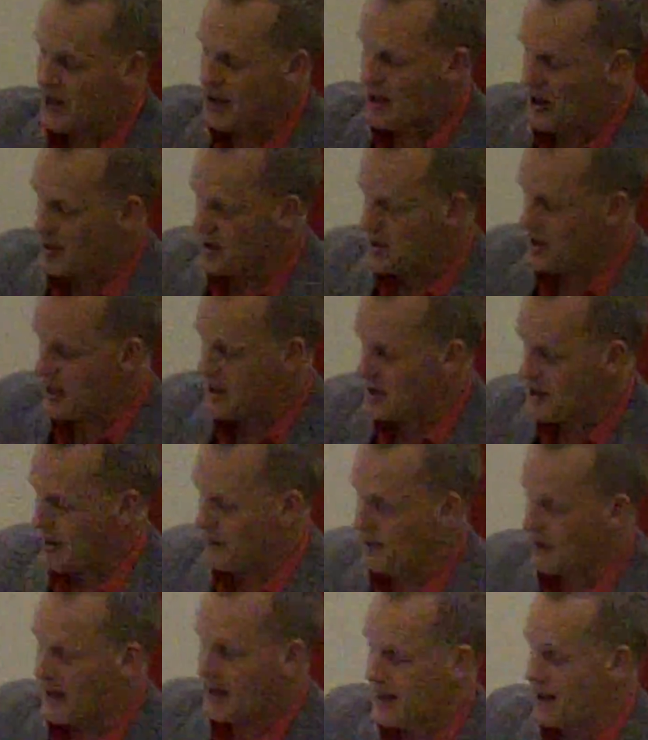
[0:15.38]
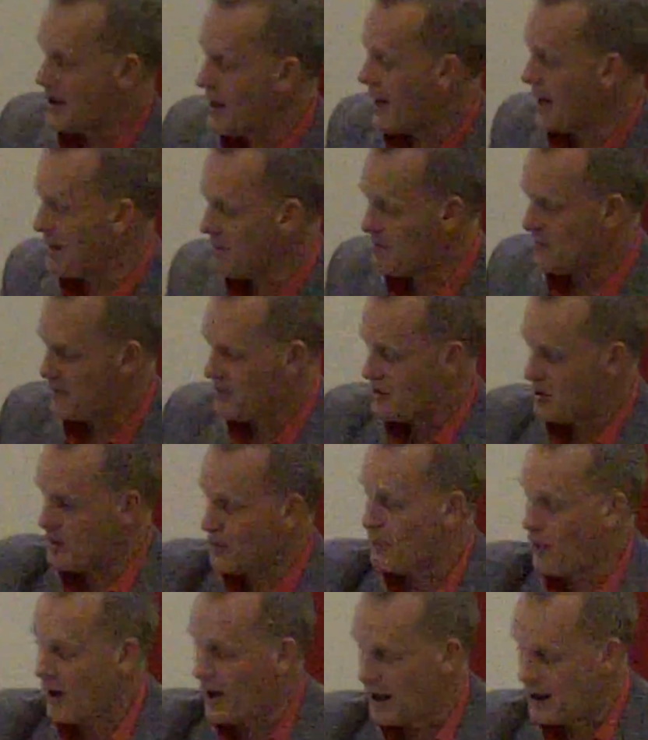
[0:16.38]
Vineyards is definitely a name
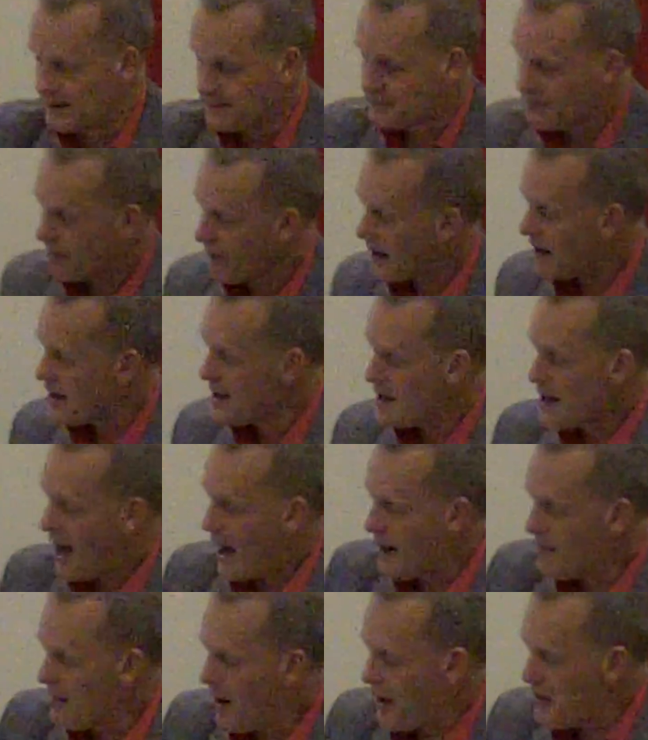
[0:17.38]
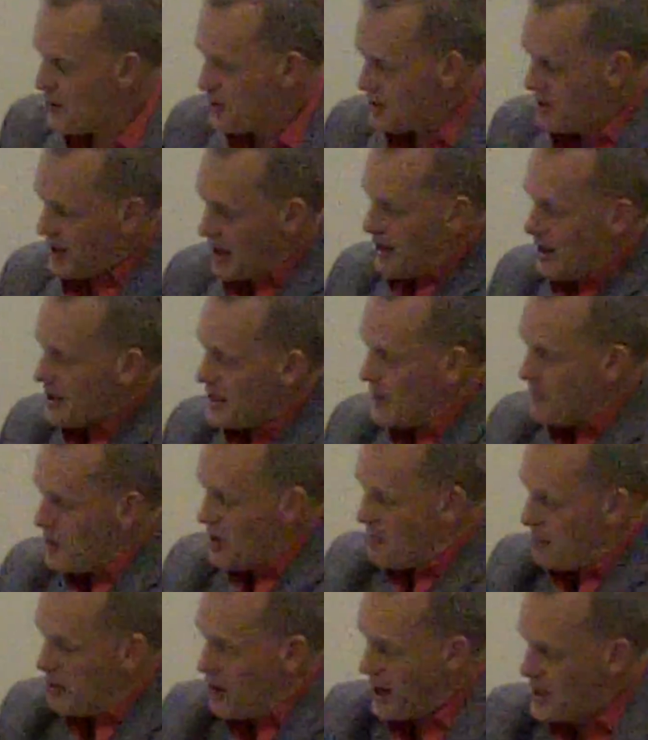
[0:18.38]
to follow. I said I'd
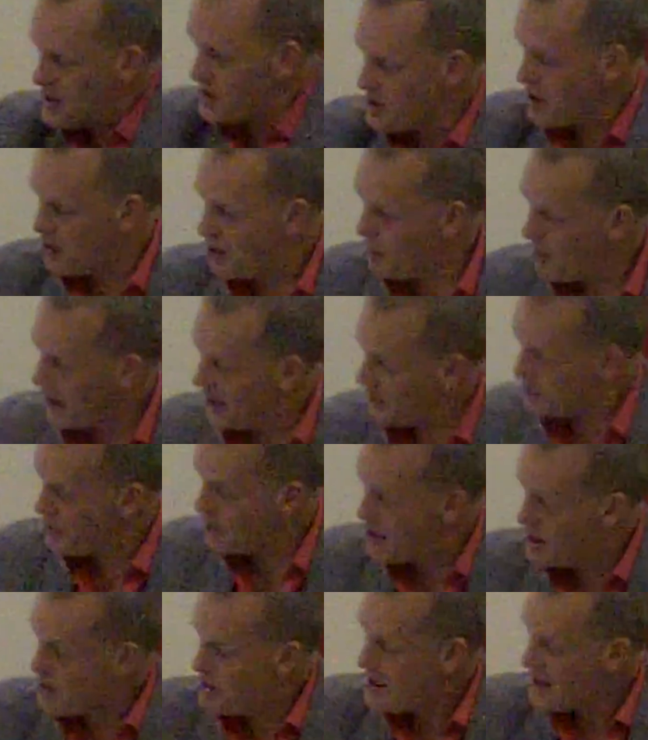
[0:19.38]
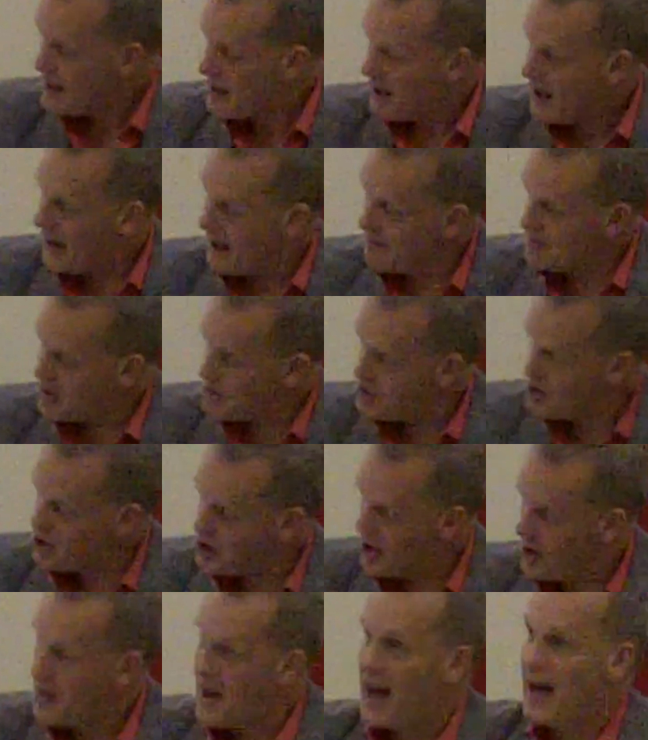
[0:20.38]
give you the prices on the way through,
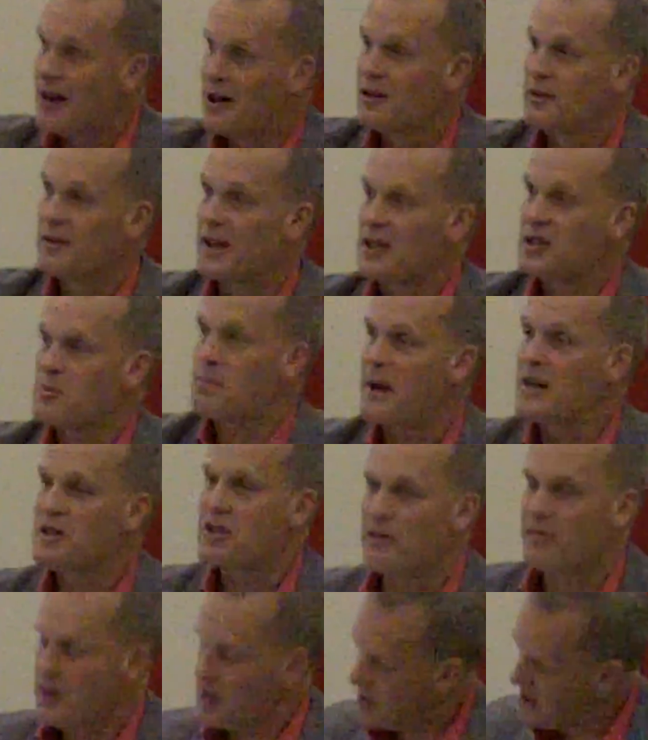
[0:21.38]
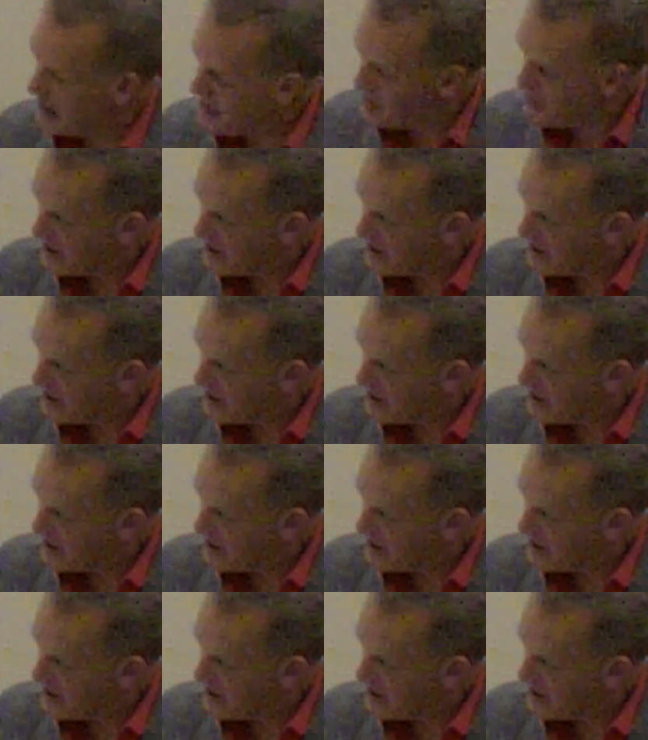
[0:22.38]
just to show you how expensive this